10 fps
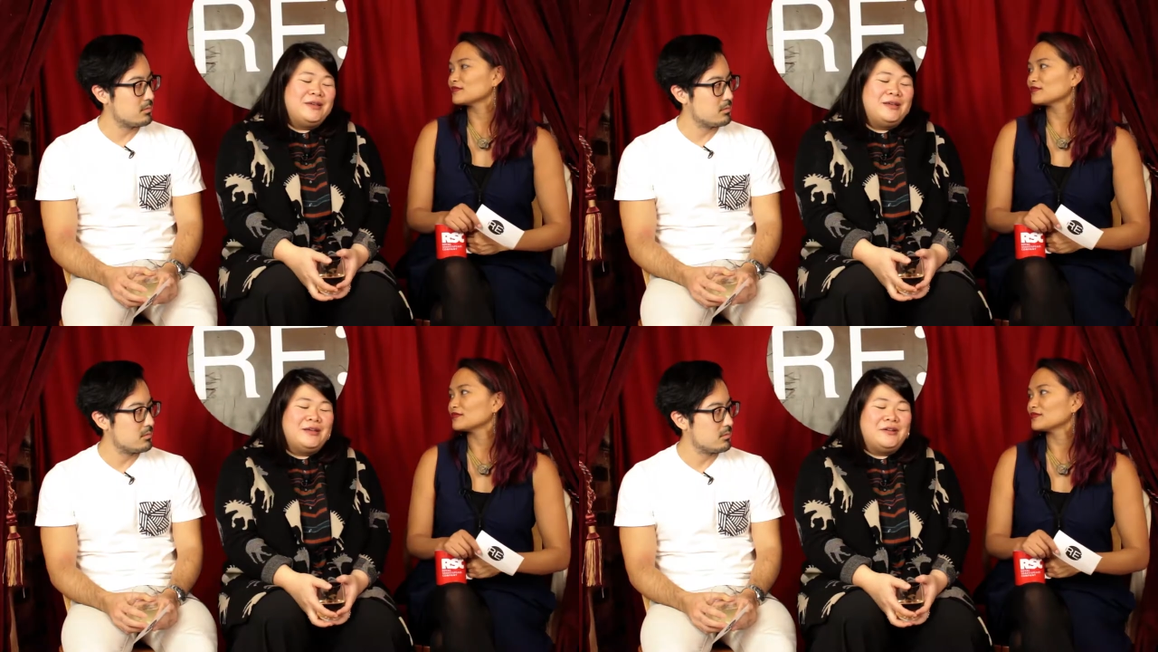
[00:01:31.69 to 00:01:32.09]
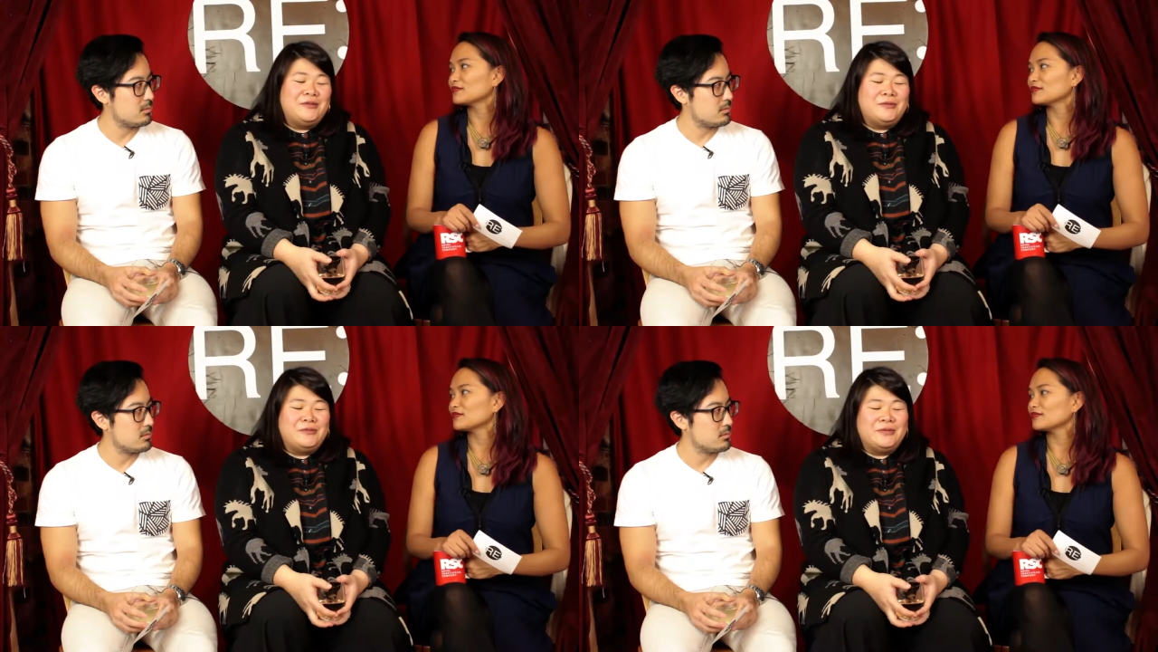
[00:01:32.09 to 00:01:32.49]
Speaker 1: you
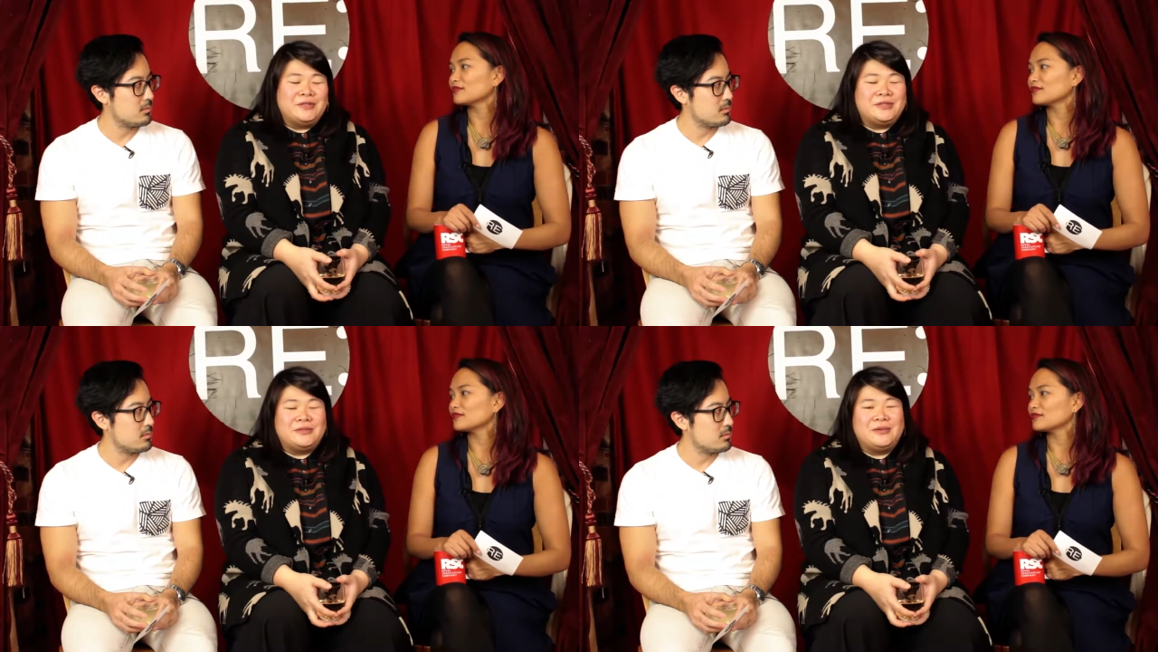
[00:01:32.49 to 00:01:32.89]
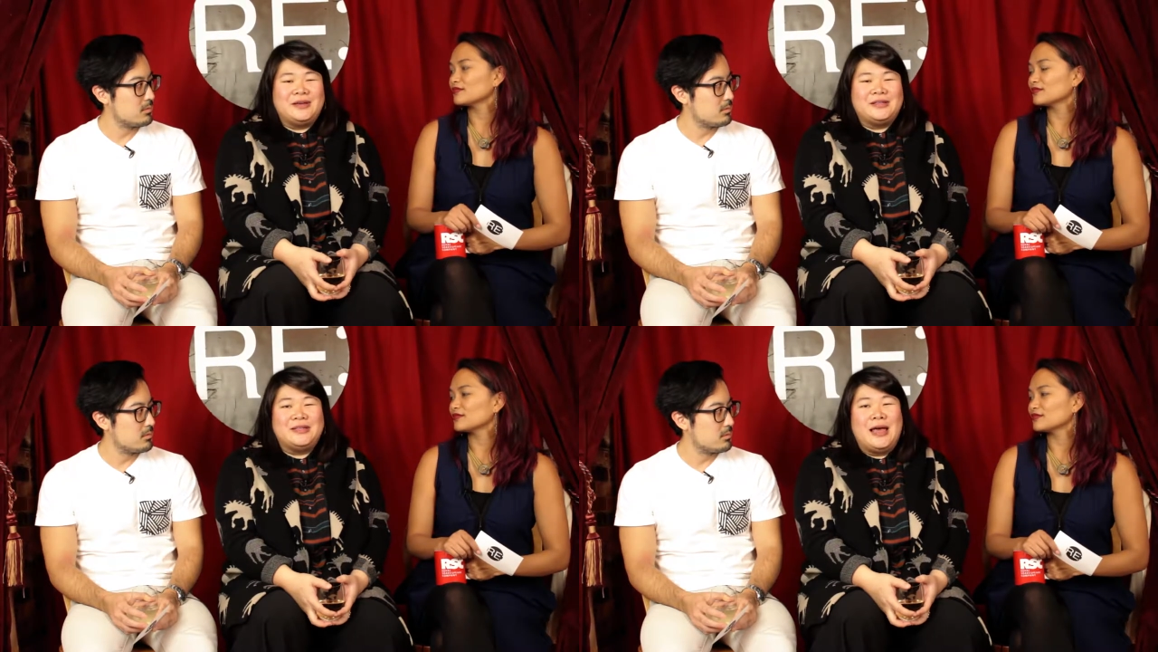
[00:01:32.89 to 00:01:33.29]
know, this
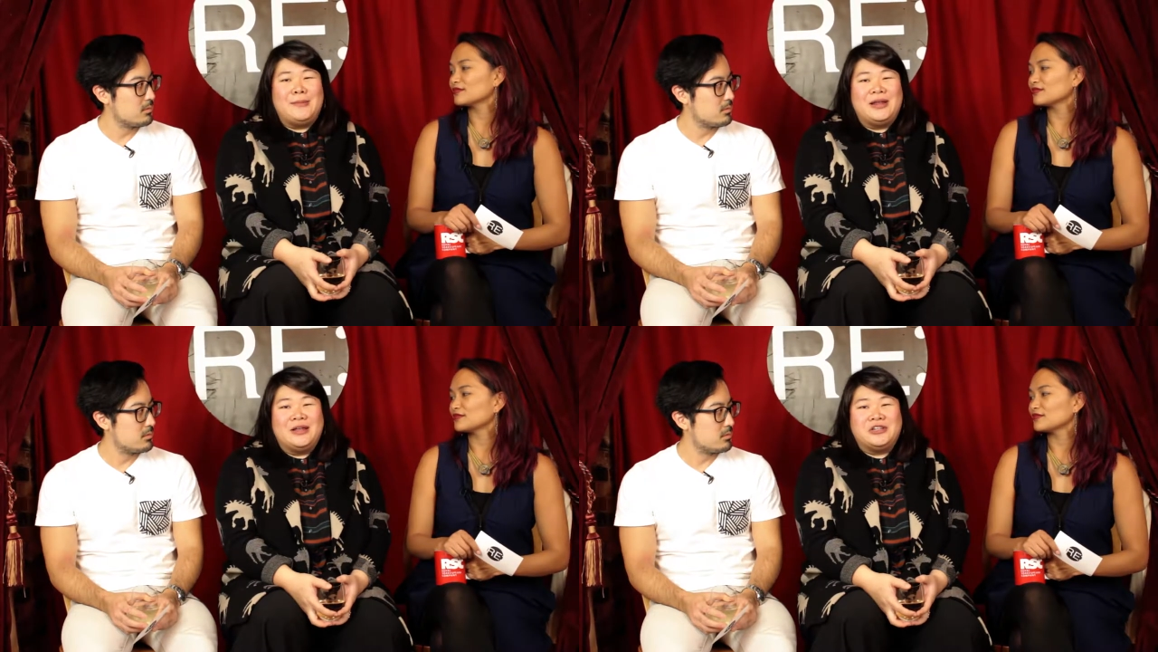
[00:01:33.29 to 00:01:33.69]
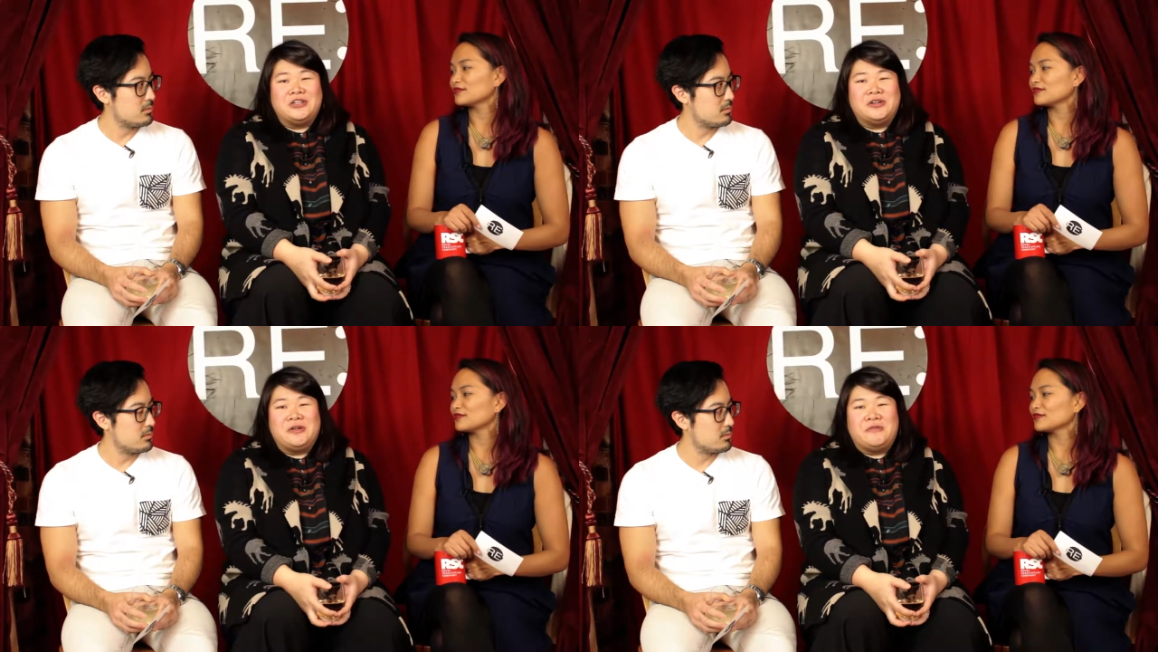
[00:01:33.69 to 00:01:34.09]

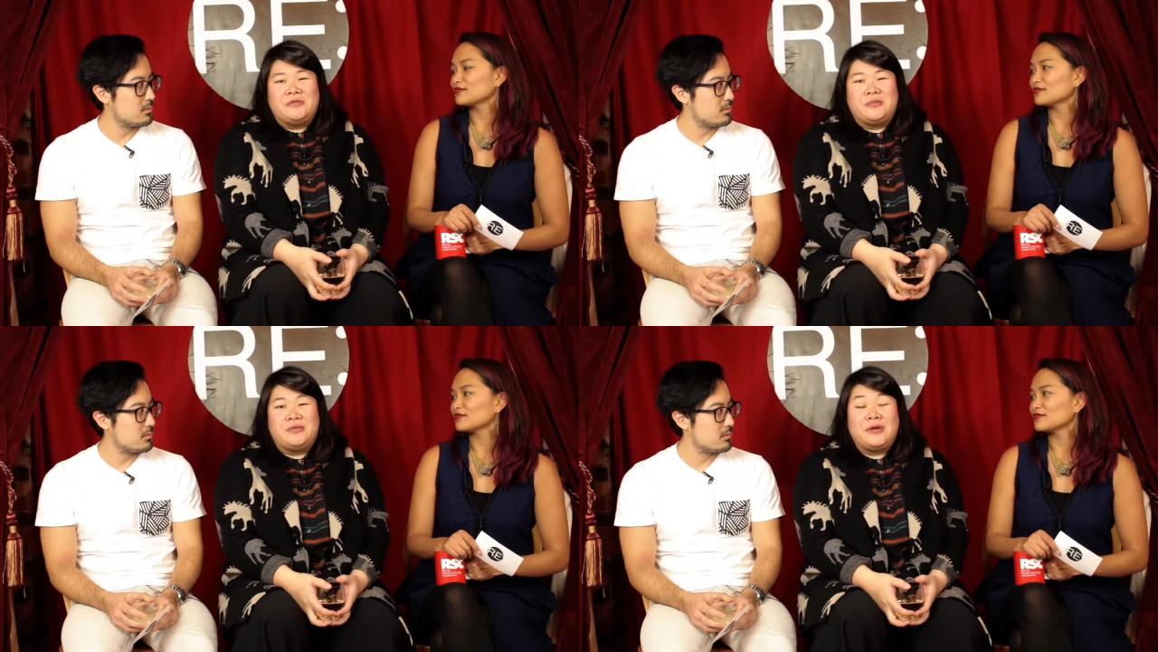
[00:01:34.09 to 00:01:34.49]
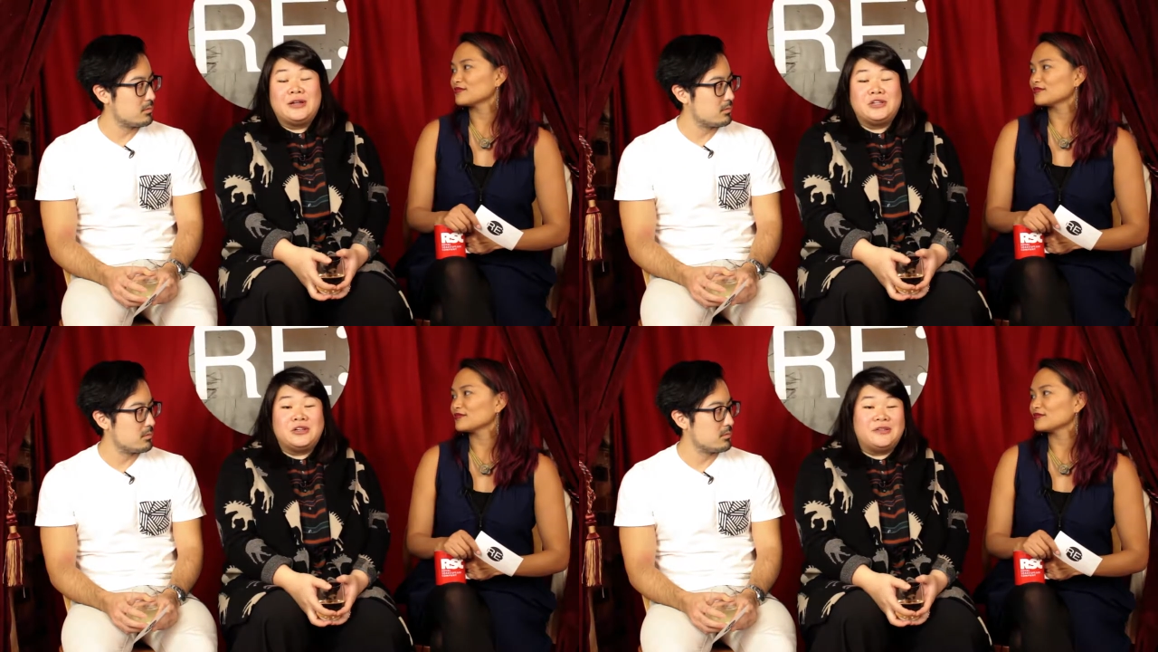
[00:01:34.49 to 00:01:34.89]
examination of
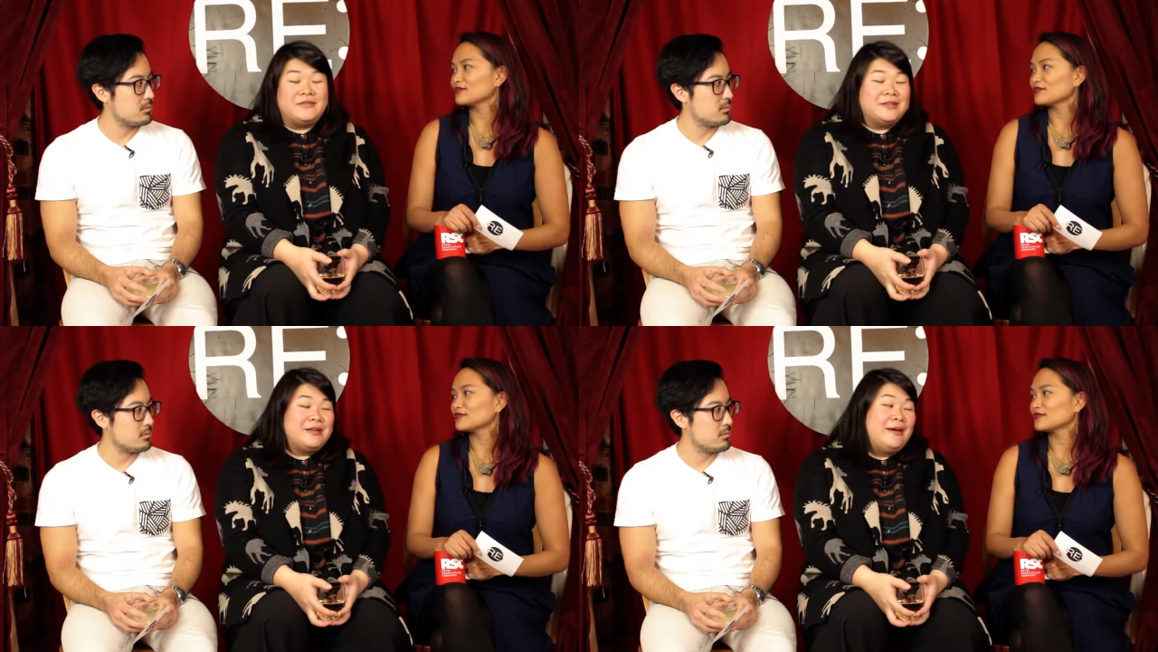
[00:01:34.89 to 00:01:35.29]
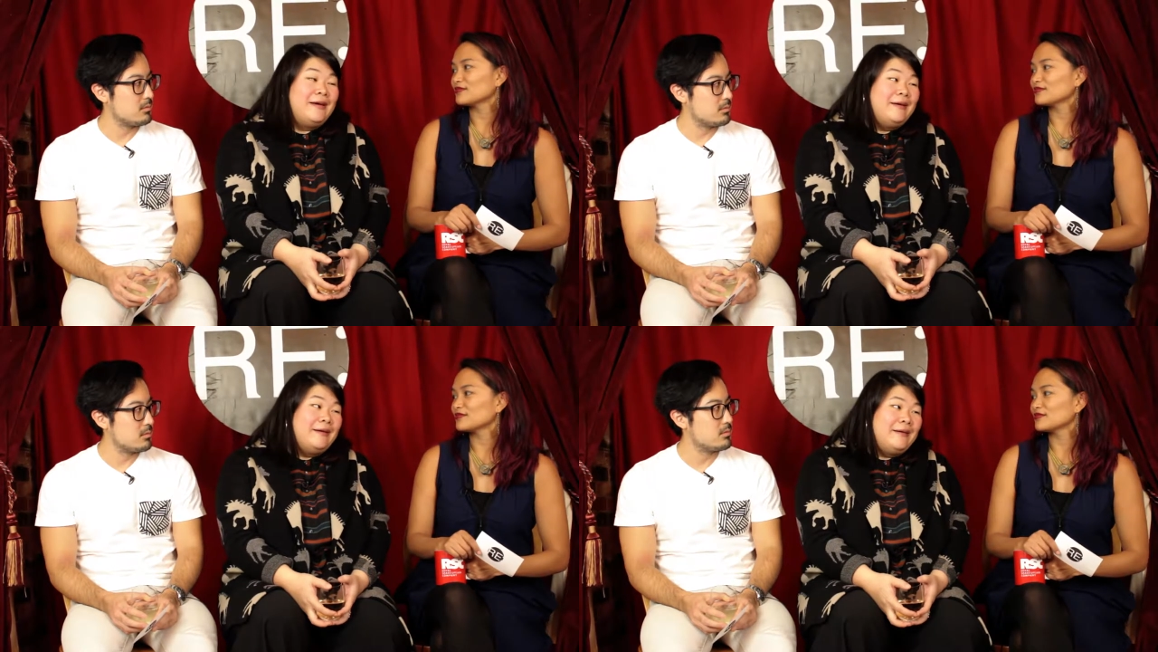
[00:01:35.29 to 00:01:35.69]
repression of
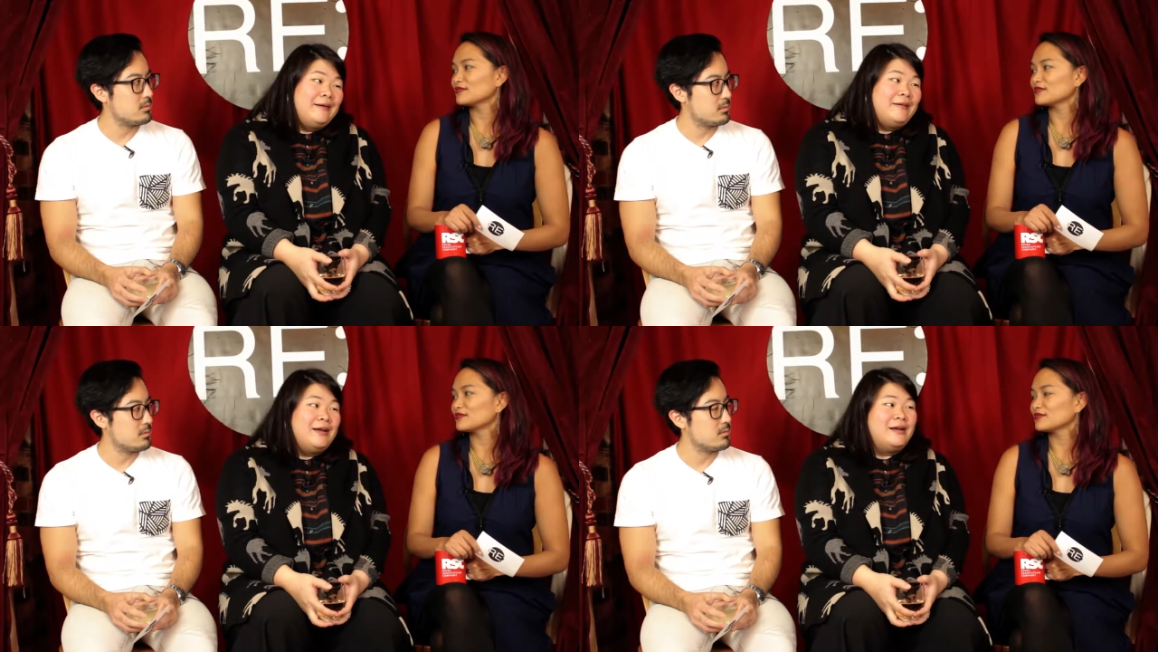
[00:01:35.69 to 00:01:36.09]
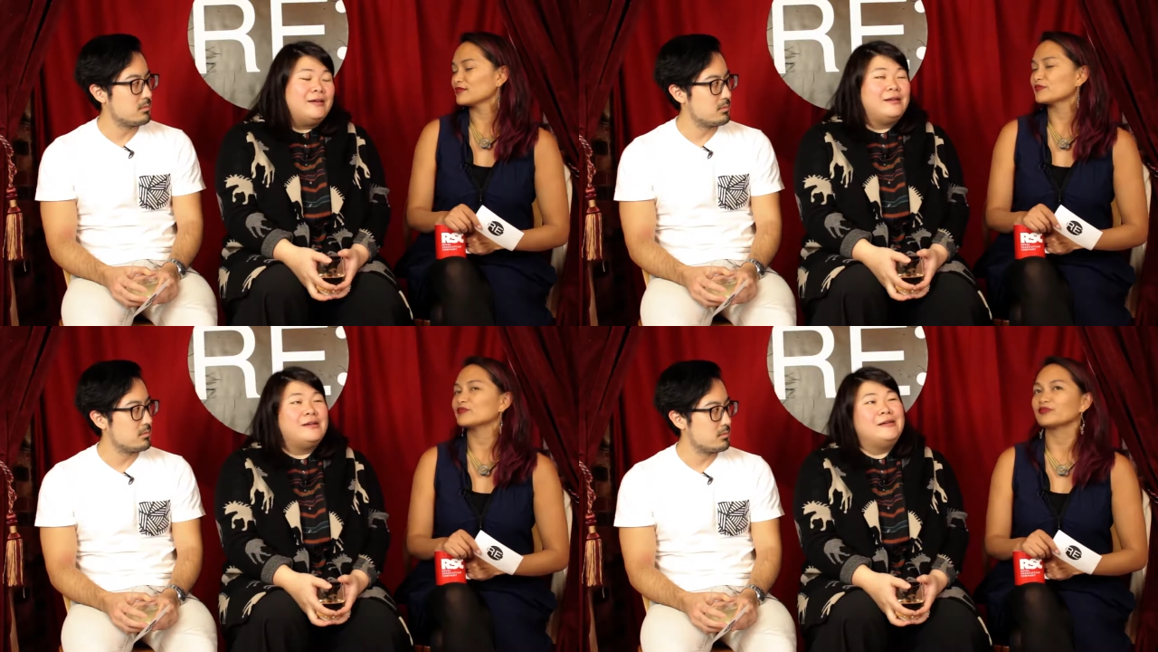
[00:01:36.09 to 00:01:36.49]
desire
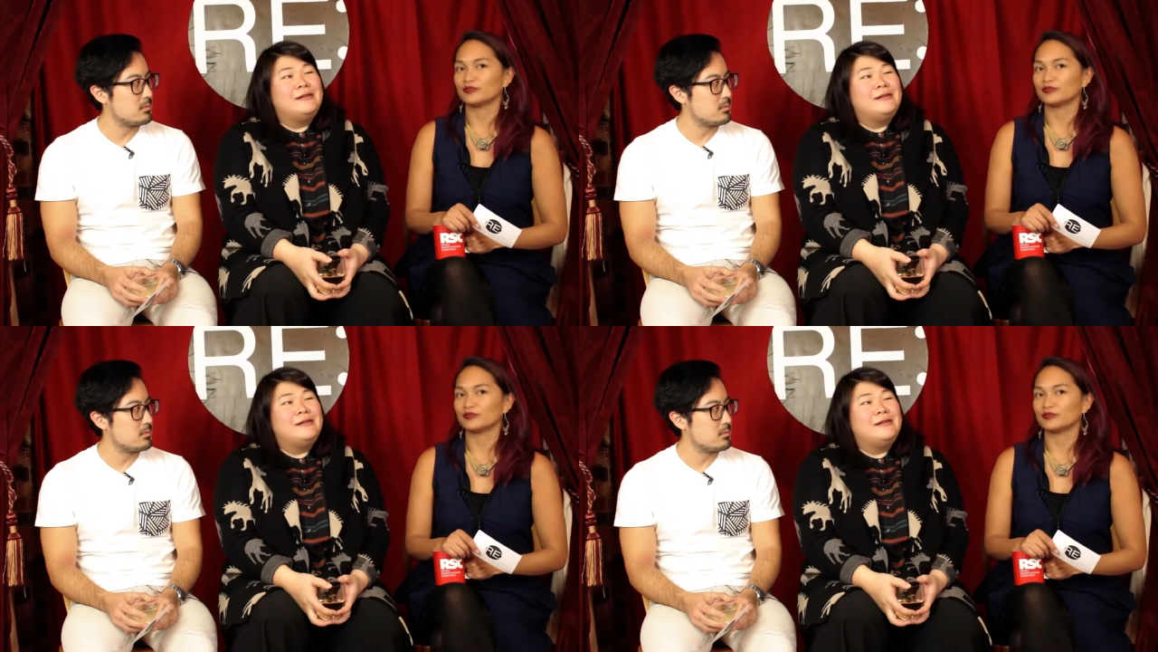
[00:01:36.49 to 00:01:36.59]
and